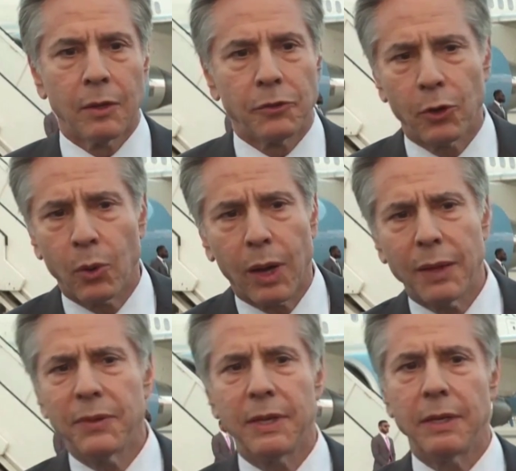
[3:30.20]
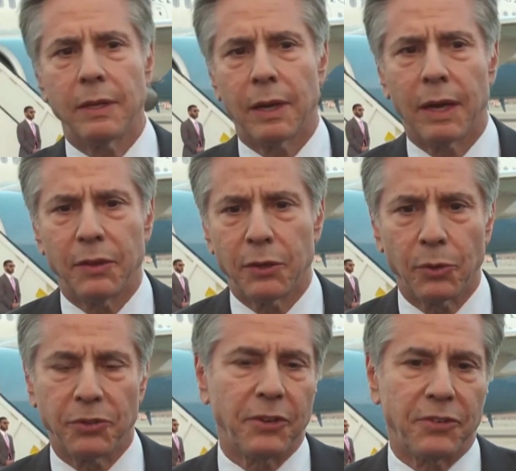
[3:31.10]
So on the
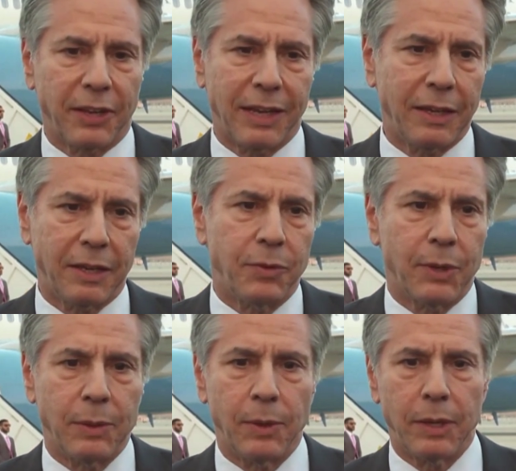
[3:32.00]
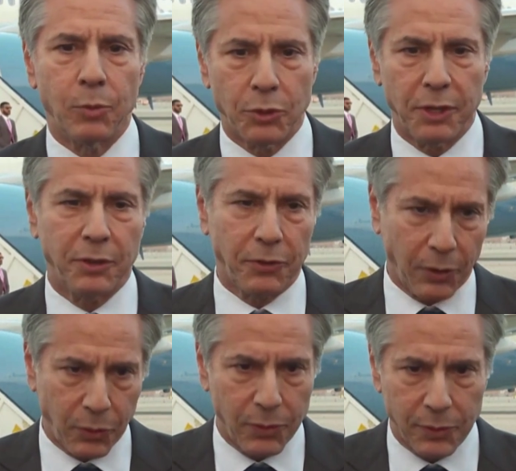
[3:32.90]
negotiations, I can't give you any more details
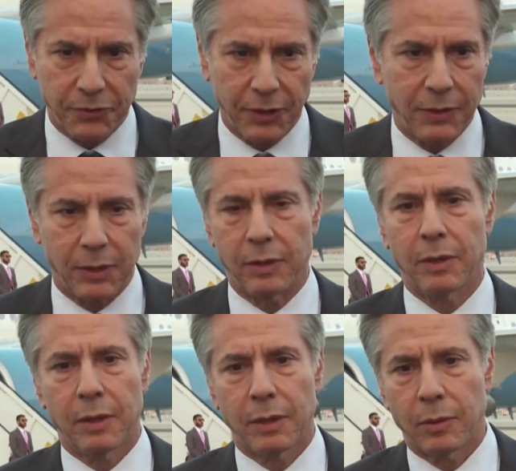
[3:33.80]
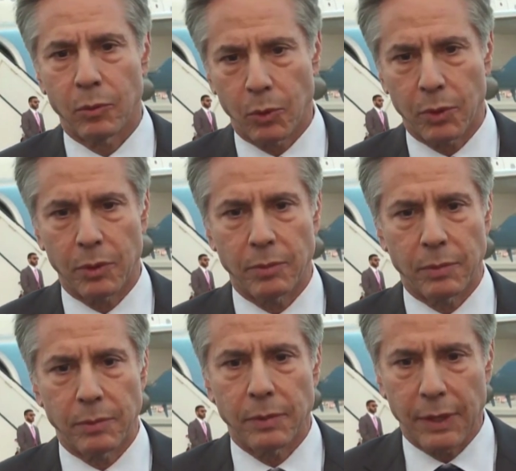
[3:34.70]
other than to say that we're
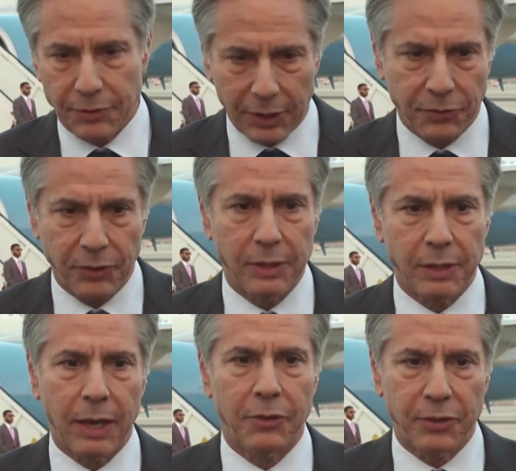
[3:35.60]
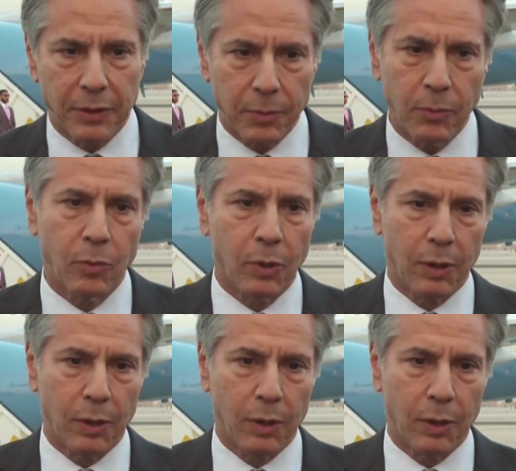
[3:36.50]
intensely engaged in them,